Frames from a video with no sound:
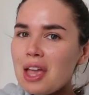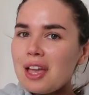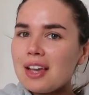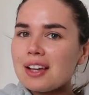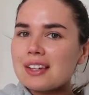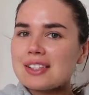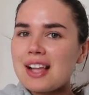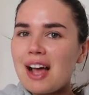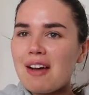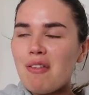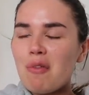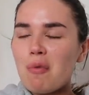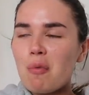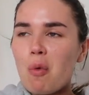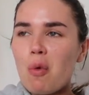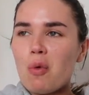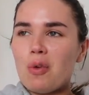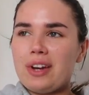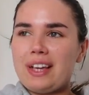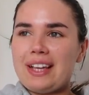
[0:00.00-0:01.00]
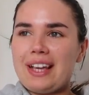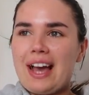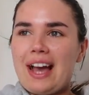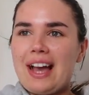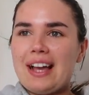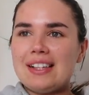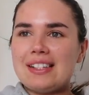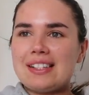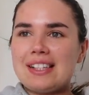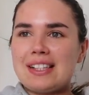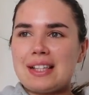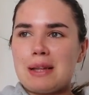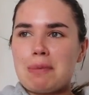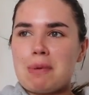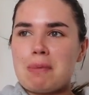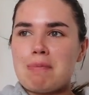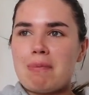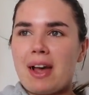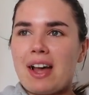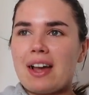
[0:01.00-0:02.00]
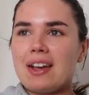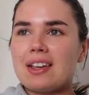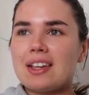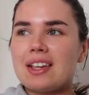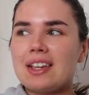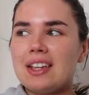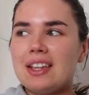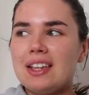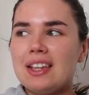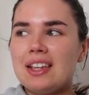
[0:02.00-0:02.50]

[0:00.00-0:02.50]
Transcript: Because I haven't worn it yet since I've been back.